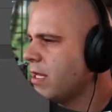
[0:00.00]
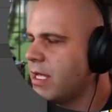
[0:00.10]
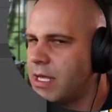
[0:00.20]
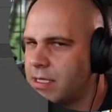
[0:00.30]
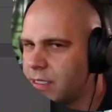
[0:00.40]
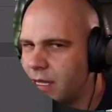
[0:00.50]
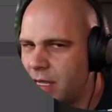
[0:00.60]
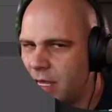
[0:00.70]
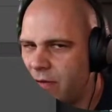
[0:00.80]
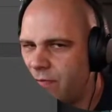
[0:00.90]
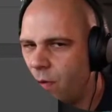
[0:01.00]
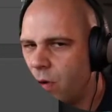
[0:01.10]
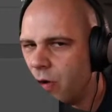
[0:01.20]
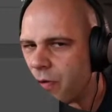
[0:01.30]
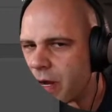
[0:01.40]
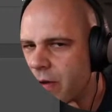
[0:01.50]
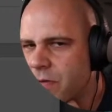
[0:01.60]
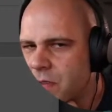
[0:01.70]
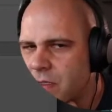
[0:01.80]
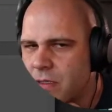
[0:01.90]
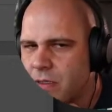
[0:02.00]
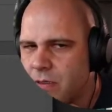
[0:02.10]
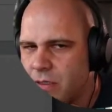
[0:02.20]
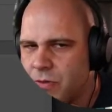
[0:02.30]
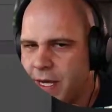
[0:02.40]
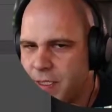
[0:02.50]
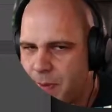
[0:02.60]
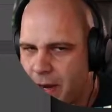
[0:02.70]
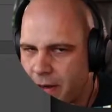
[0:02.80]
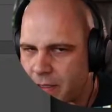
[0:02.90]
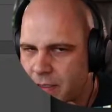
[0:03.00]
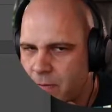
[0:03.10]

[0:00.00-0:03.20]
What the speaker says: is the foreground to transparent.